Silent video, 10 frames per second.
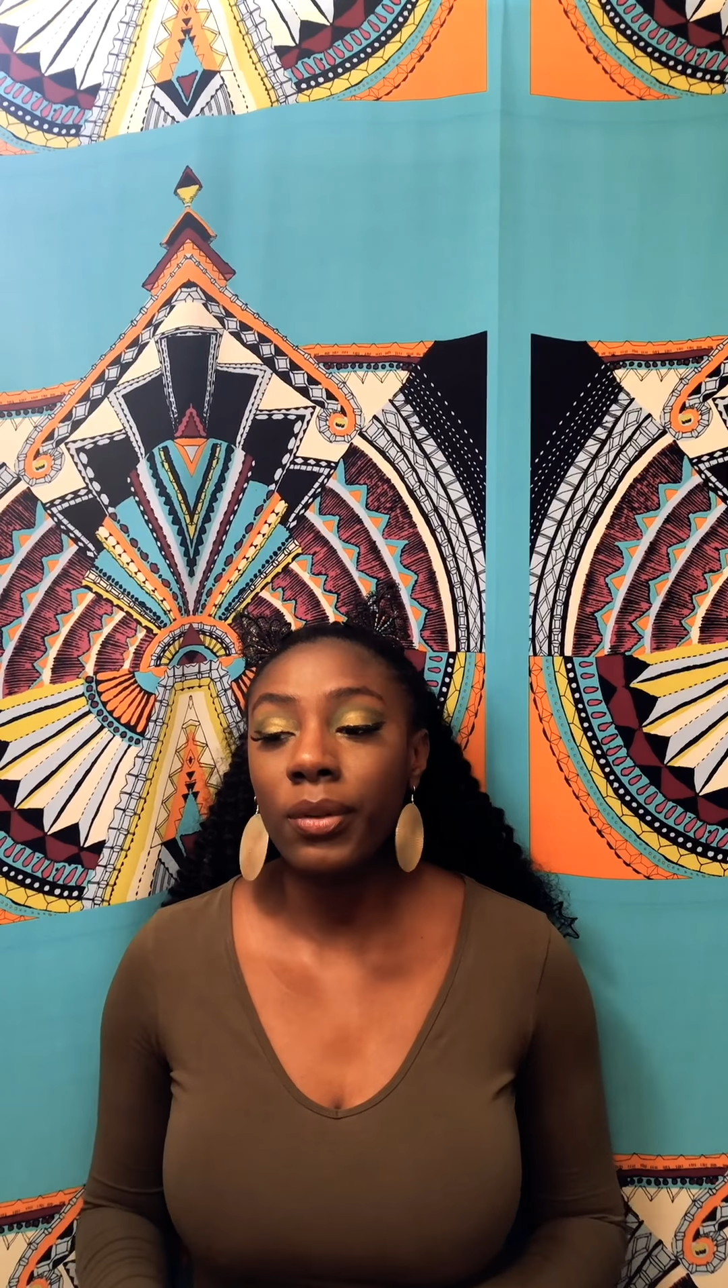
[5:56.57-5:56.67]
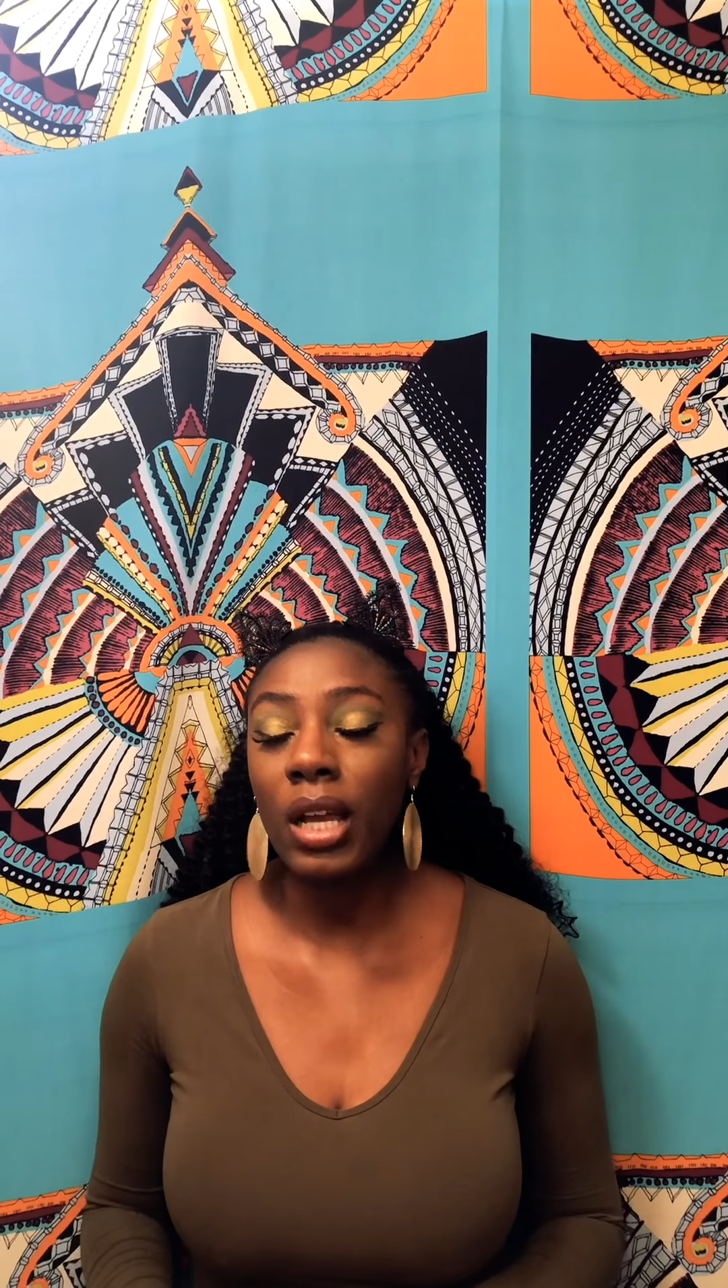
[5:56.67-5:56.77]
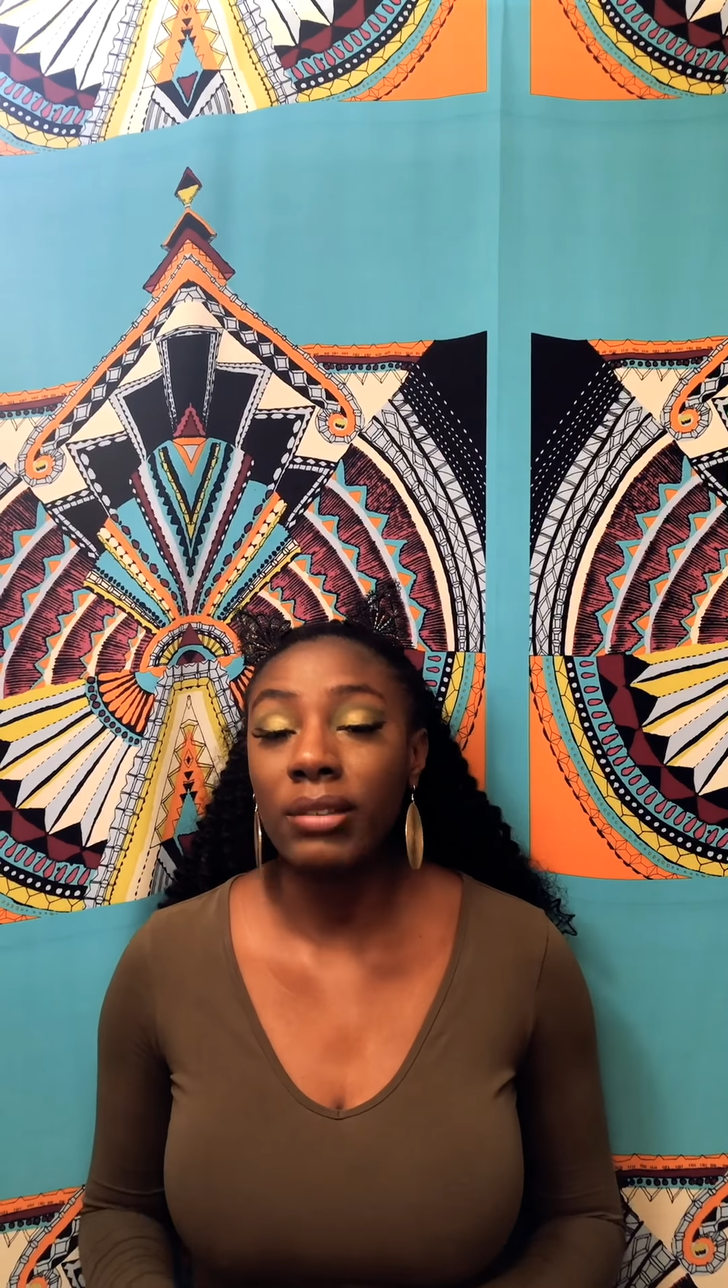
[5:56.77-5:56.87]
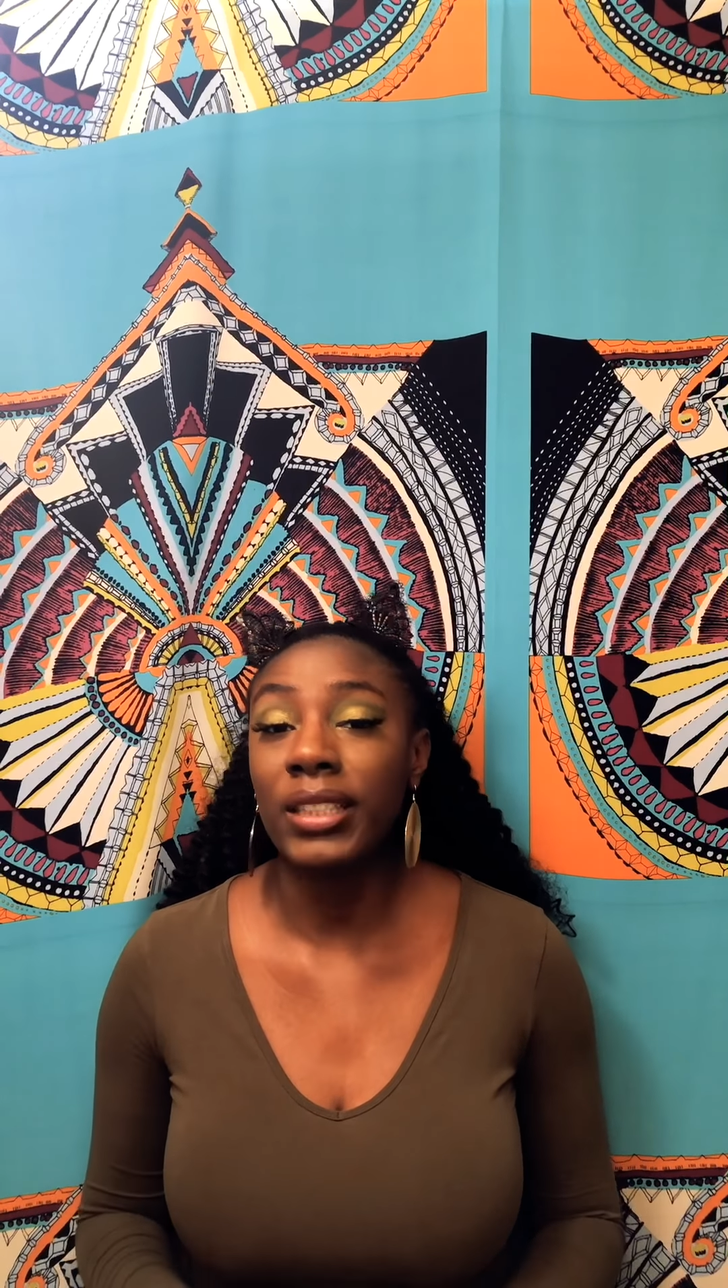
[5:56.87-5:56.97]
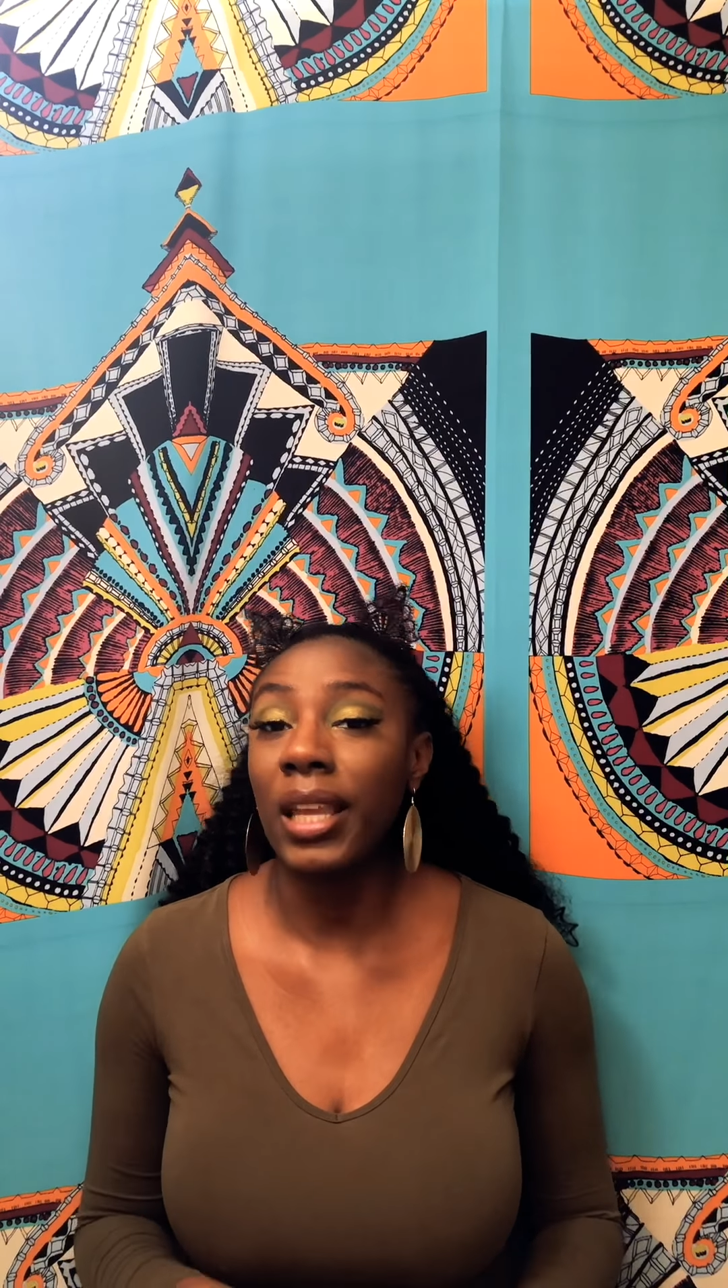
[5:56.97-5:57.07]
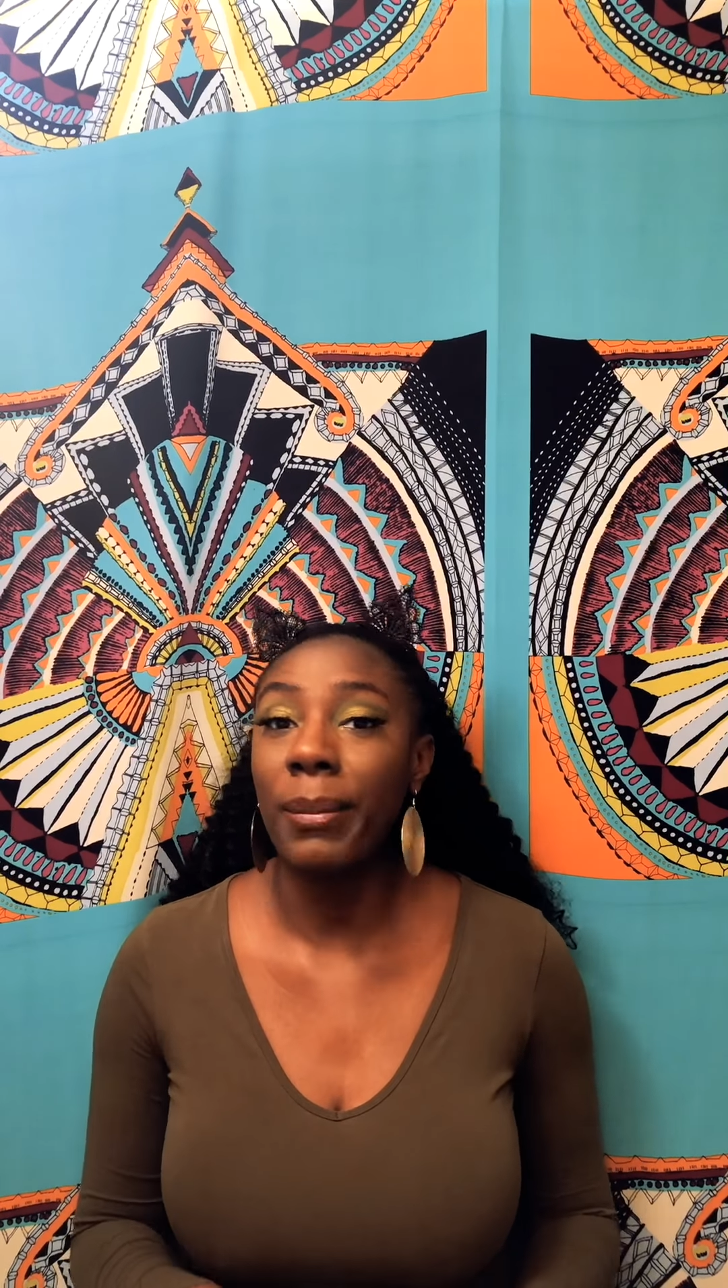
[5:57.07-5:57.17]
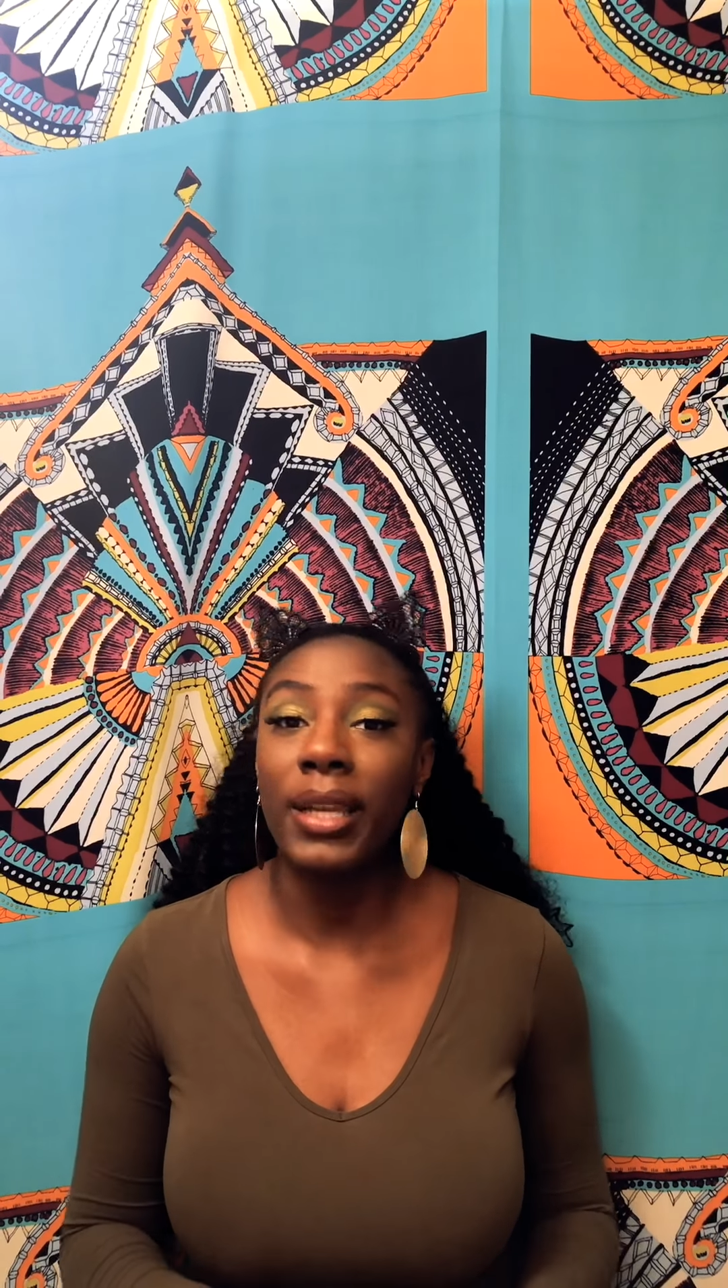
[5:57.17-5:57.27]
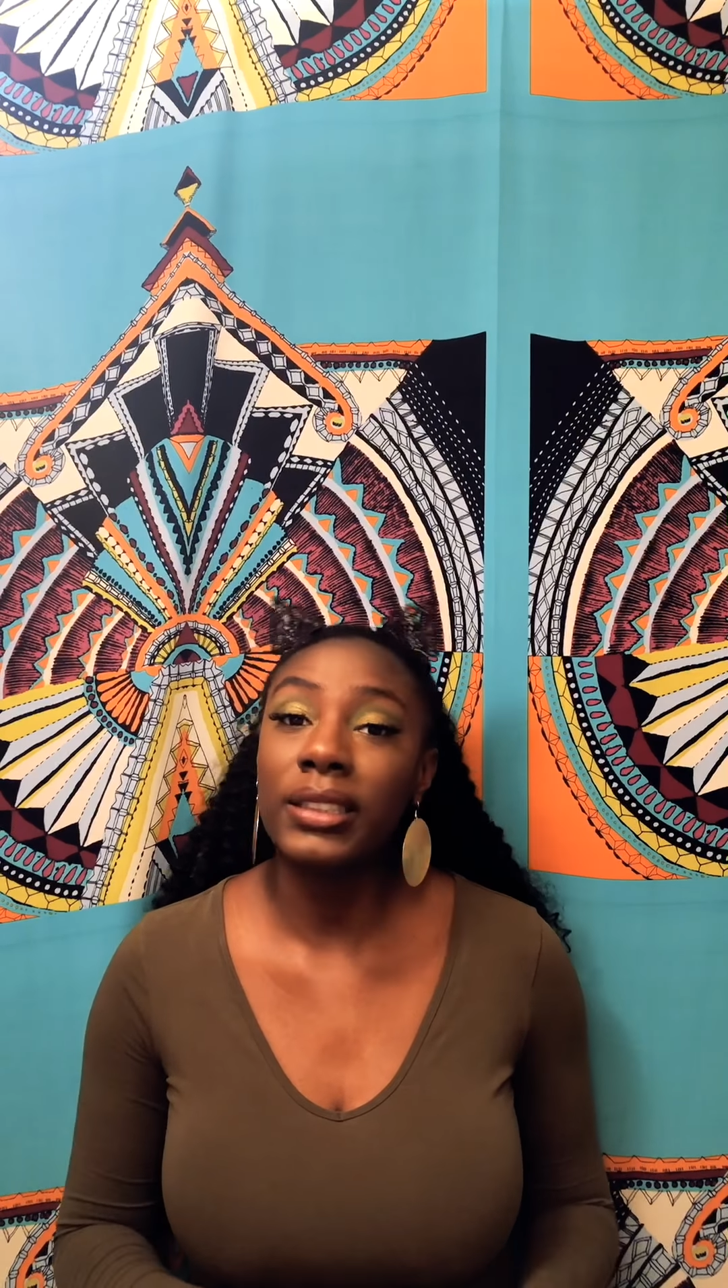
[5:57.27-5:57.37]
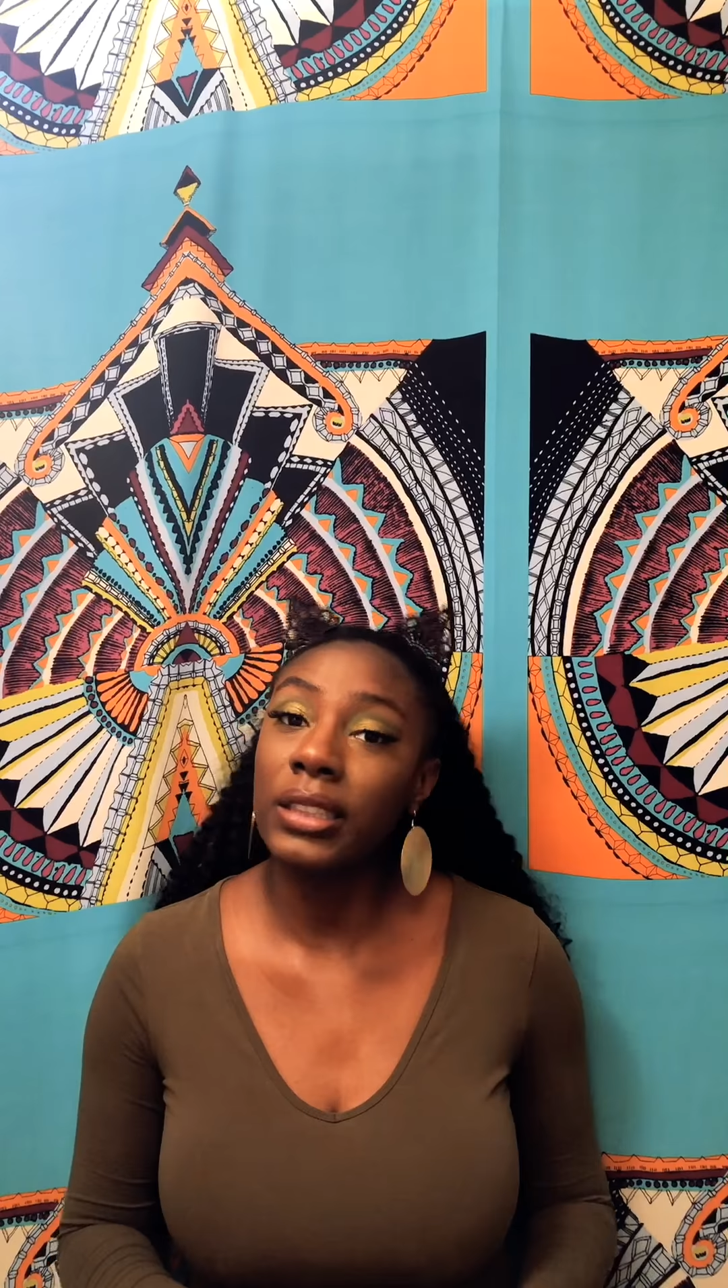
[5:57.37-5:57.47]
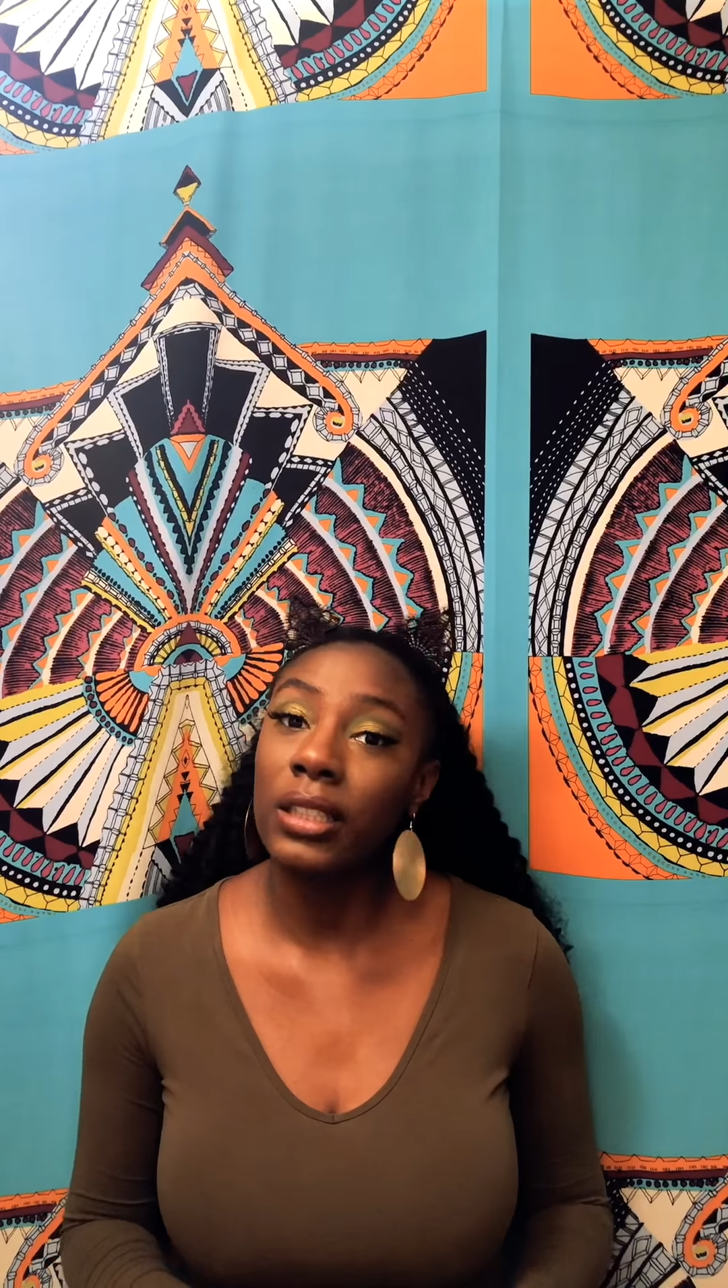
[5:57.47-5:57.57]
I was taking
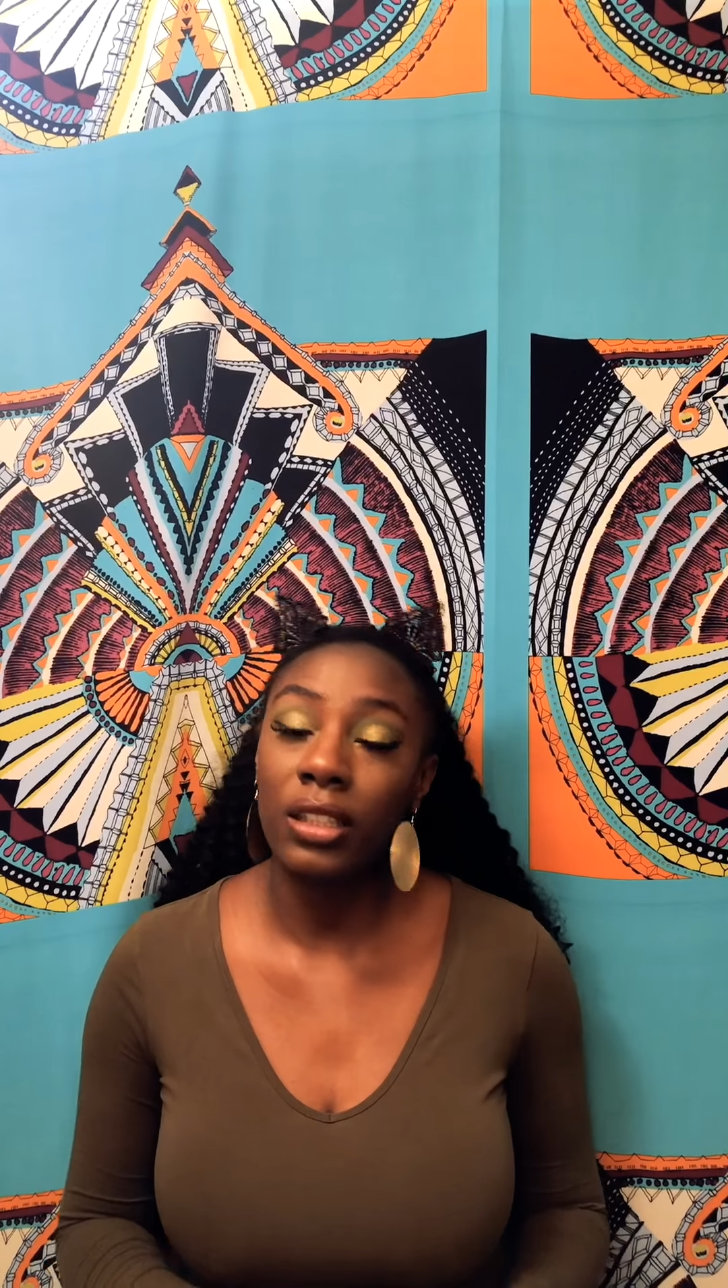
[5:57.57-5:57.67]
medicine,